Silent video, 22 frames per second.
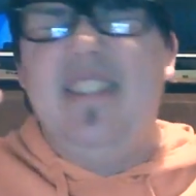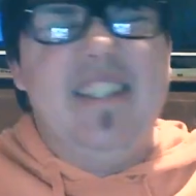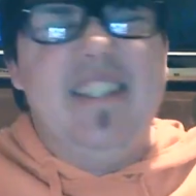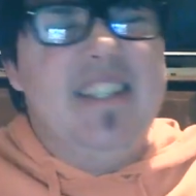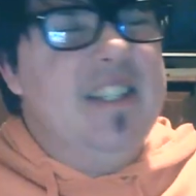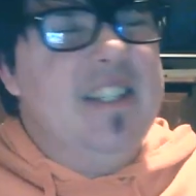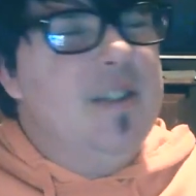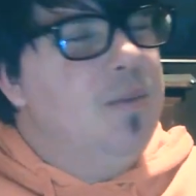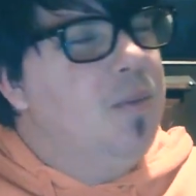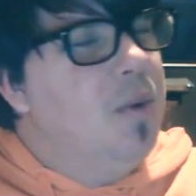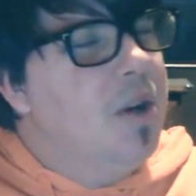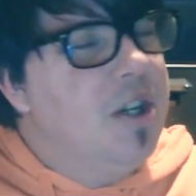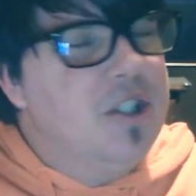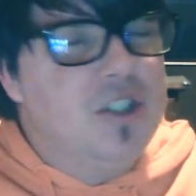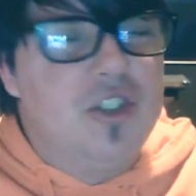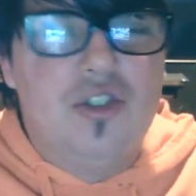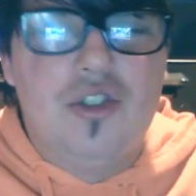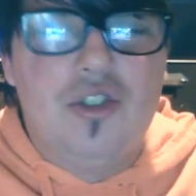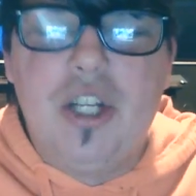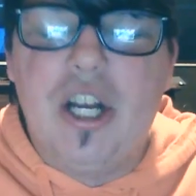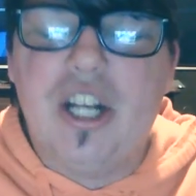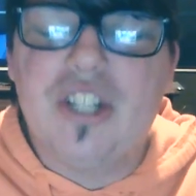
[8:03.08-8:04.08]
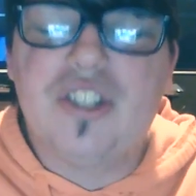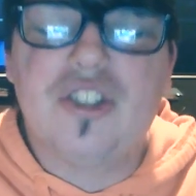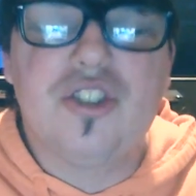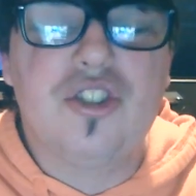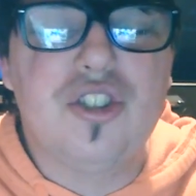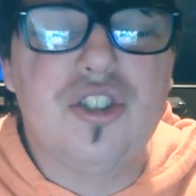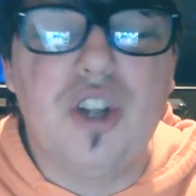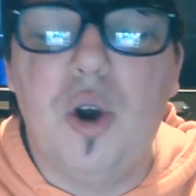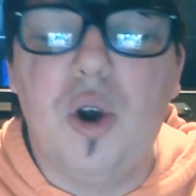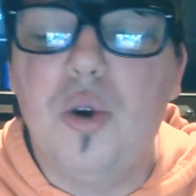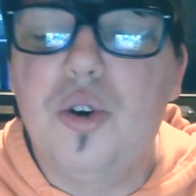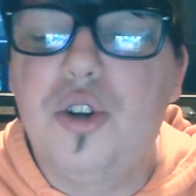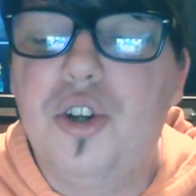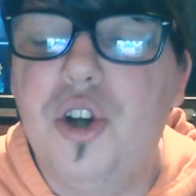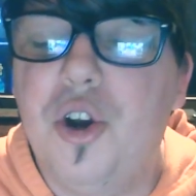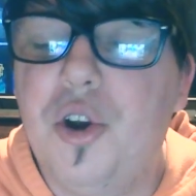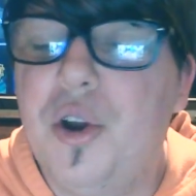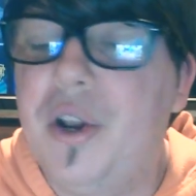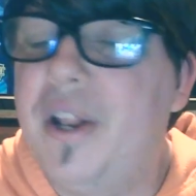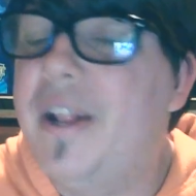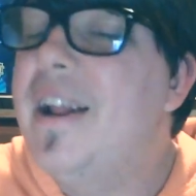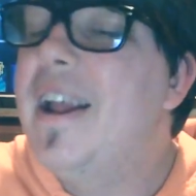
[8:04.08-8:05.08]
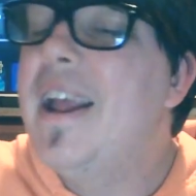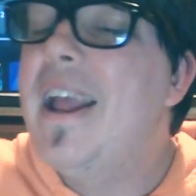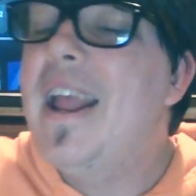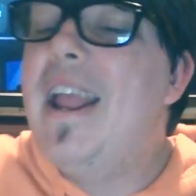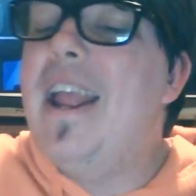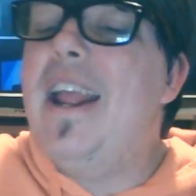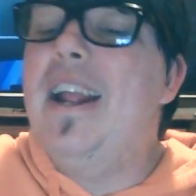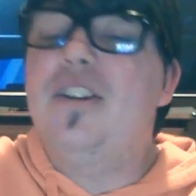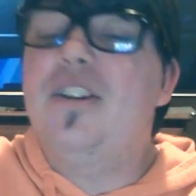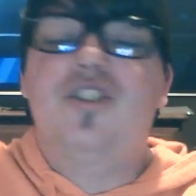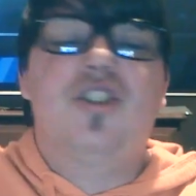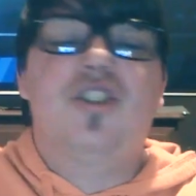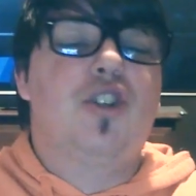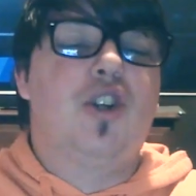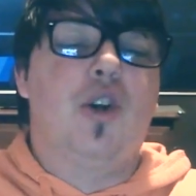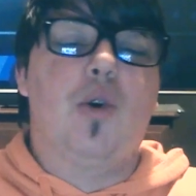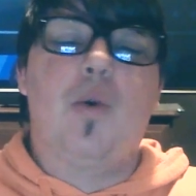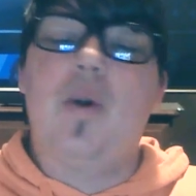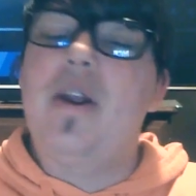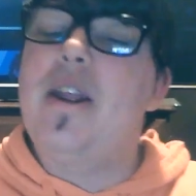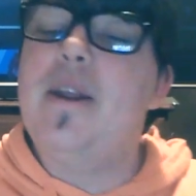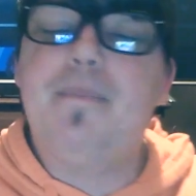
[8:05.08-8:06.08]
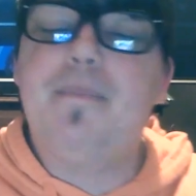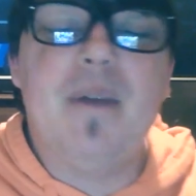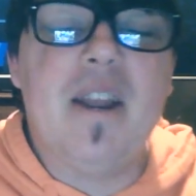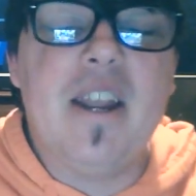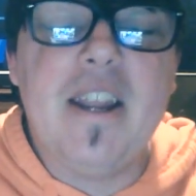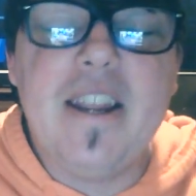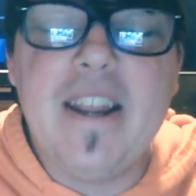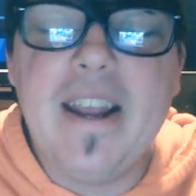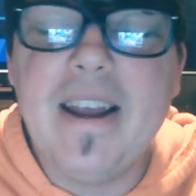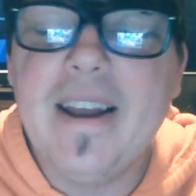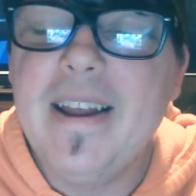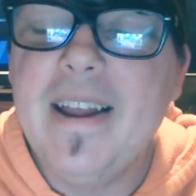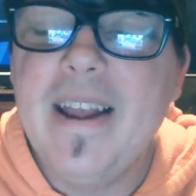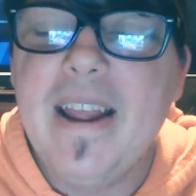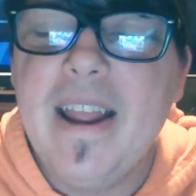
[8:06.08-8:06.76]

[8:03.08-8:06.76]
it was just so good. It's creepy.